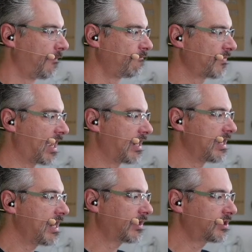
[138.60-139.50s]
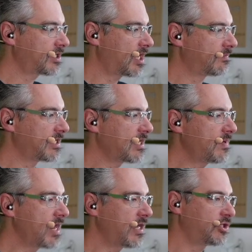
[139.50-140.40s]
Uh, next up,
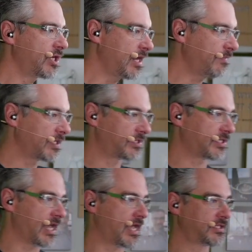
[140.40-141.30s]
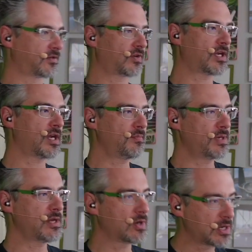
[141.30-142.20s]
DBA Champion says if a
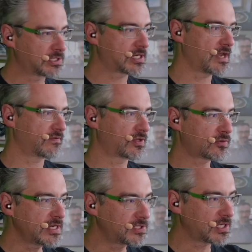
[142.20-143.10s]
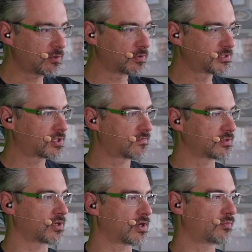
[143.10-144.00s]
company wants to have three SQL
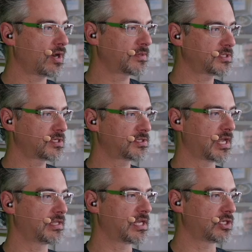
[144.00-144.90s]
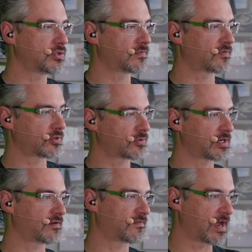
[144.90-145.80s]
servers on premises and then use them for
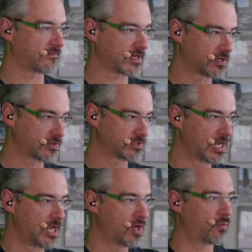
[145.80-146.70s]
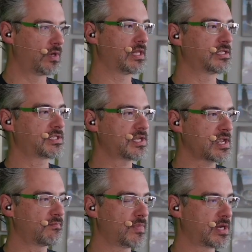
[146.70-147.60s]
three to five years, will it
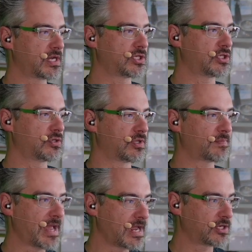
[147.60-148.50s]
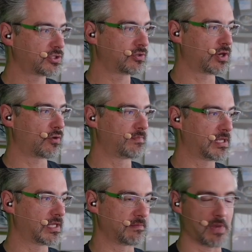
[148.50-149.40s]
save money to do the pay as you go
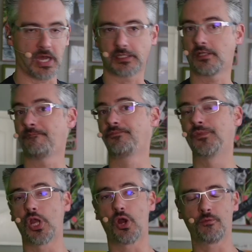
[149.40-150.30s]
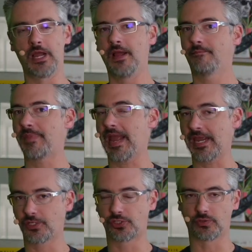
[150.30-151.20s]
billing model? No.
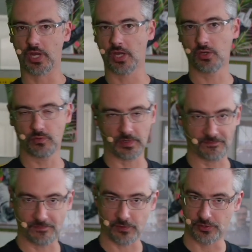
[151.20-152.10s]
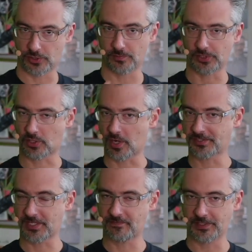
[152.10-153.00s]
Pay as you go, if in terms of
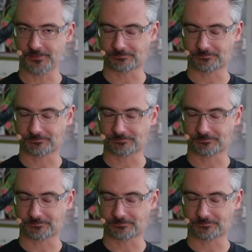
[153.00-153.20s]
cost savings,